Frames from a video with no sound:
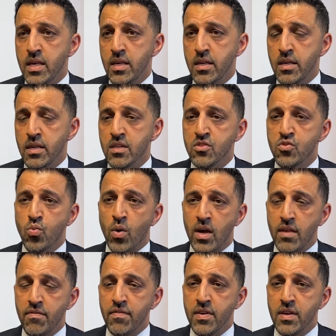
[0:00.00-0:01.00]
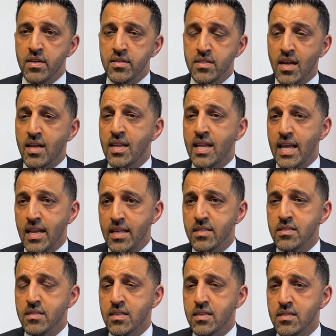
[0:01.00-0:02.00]
His wife is a
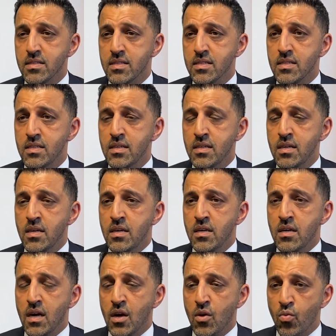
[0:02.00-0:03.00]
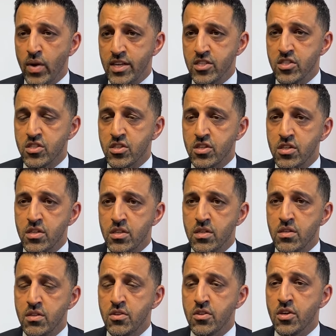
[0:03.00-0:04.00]
Canadian citizen, a registered
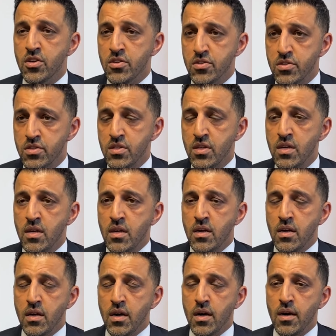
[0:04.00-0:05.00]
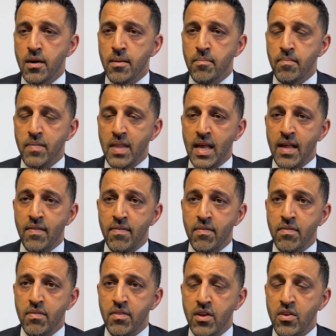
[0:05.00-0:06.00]
nurse, um,
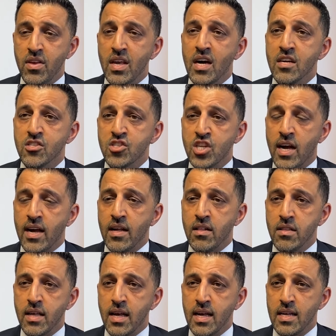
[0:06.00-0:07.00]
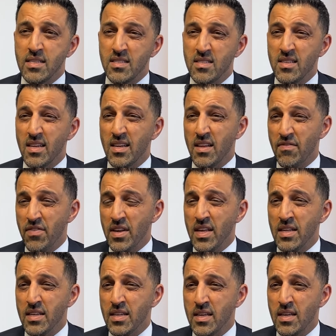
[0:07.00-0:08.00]
and their young child has
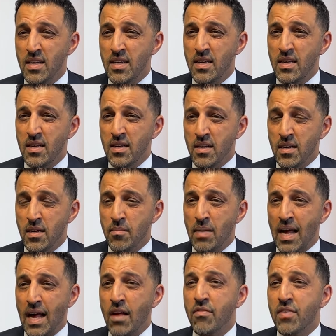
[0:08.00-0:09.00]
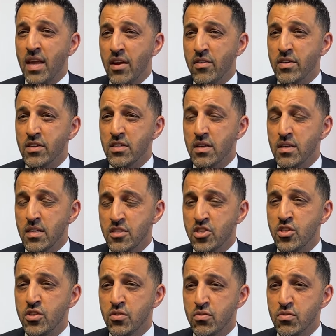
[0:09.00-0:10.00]
significant um, healthcare is-
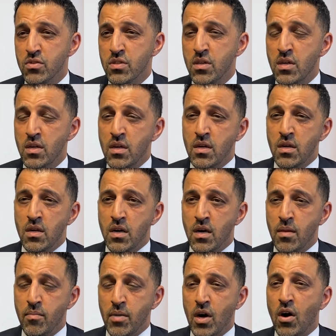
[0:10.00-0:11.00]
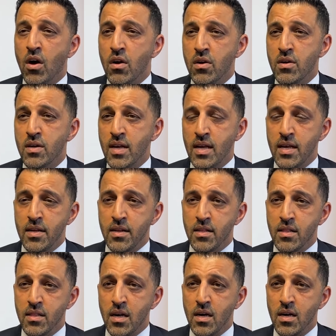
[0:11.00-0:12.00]
issues, um, a heart and a
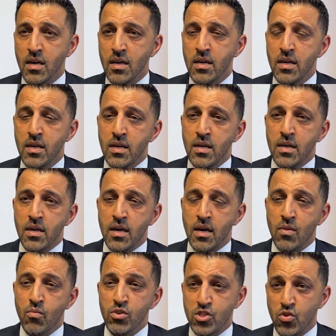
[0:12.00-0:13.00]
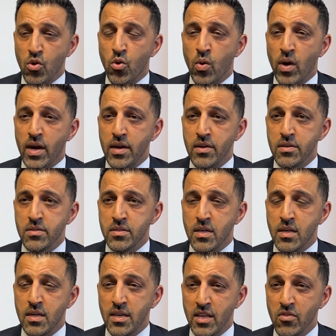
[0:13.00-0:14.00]
lung, uh, which requires
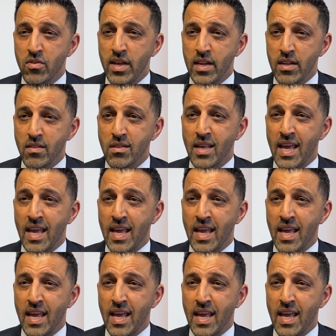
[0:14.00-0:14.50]
uh, neonatal